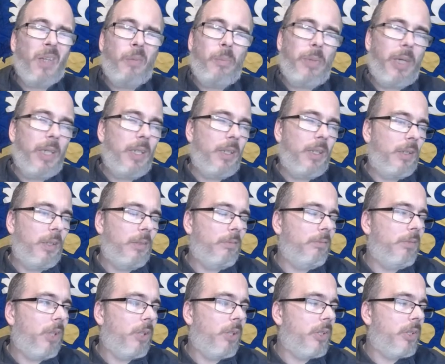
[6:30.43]
but
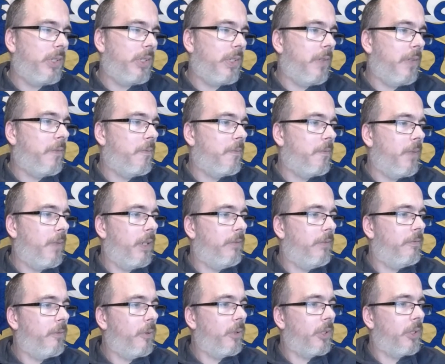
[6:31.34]
not good enough,
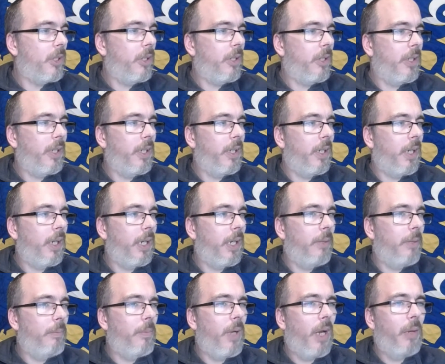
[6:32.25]
unfortunately.
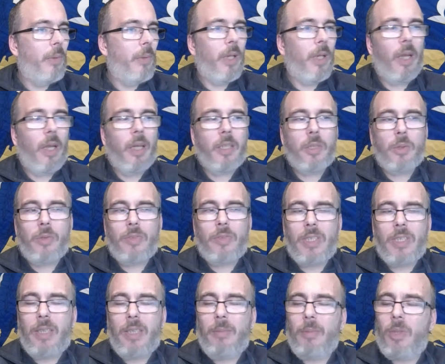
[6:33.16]
I would have liked to have
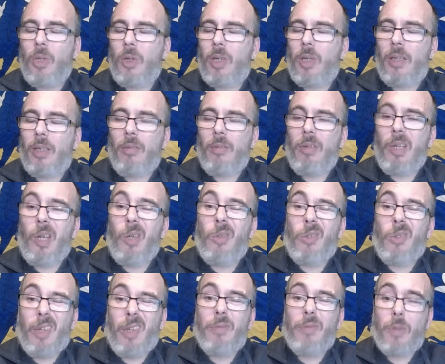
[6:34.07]
seen him going out
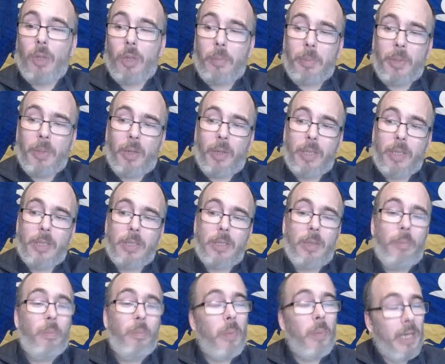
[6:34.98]
alone, I've got to be
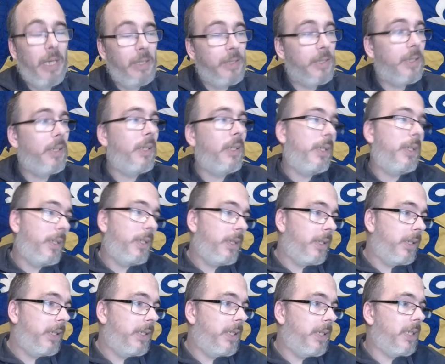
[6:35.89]
honest, but
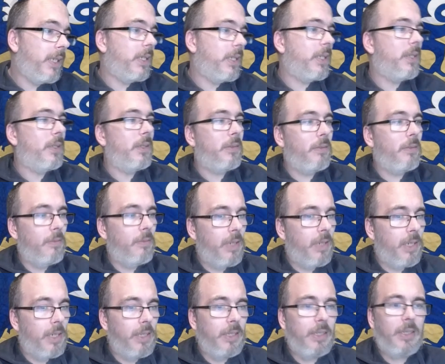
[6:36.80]
he didn't,
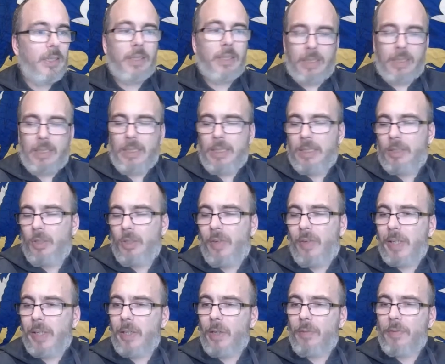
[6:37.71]
and he's all
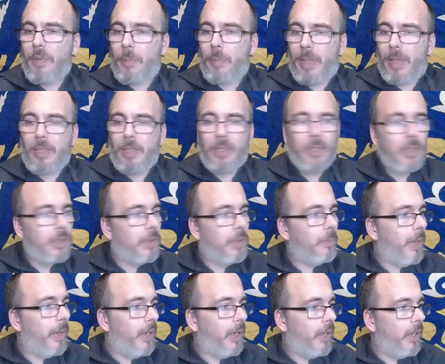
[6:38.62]
right off the bench as a
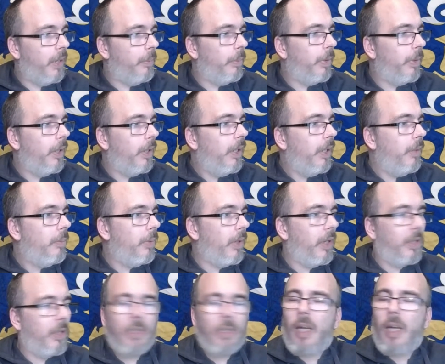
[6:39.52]
backup.
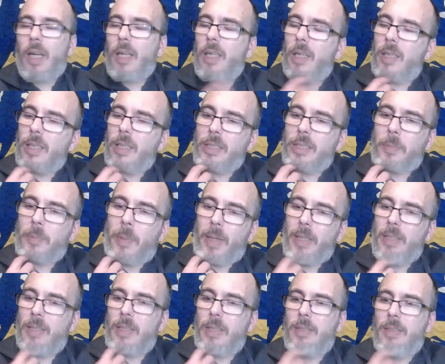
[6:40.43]
But I had
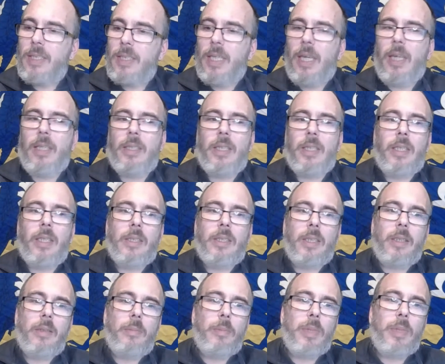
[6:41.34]
expected Day
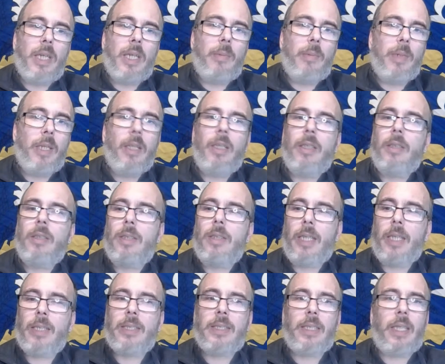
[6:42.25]
to be coming in
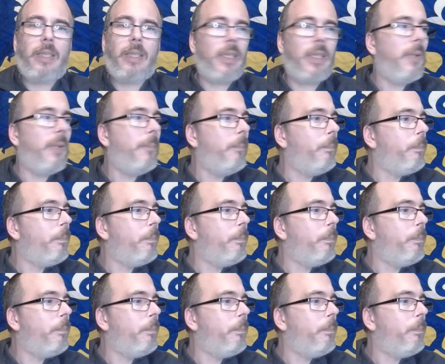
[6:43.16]
next Saturday.